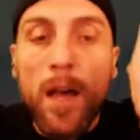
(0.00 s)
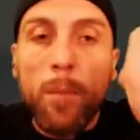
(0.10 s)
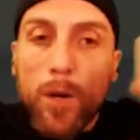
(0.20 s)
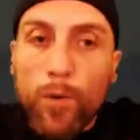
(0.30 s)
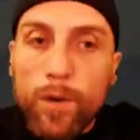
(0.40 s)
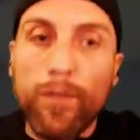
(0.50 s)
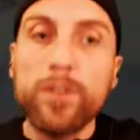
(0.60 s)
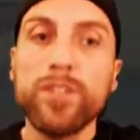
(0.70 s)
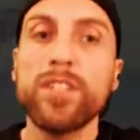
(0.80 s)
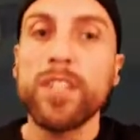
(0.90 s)
but it
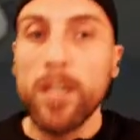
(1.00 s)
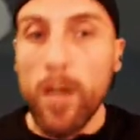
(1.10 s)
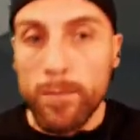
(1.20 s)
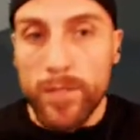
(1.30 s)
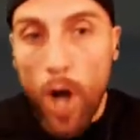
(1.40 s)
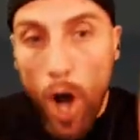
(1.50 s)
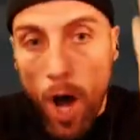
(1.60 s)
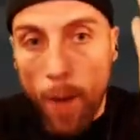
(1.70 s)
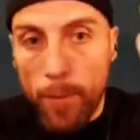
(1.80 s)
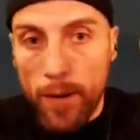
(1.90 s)
reverses and comes
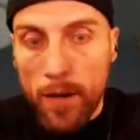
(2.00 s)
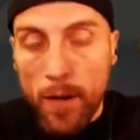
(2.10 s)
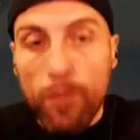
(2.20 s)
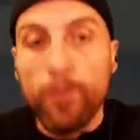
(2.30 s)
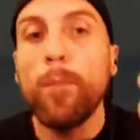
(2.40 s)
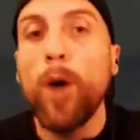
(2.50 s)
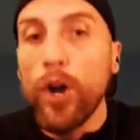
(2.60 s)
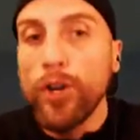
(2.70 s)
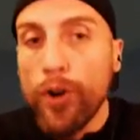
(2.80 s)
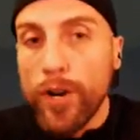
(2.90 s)
up from
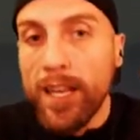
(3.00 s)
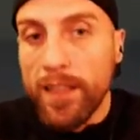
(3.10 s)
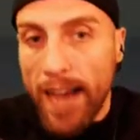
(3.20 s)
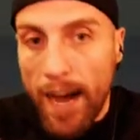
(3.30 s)
underneath our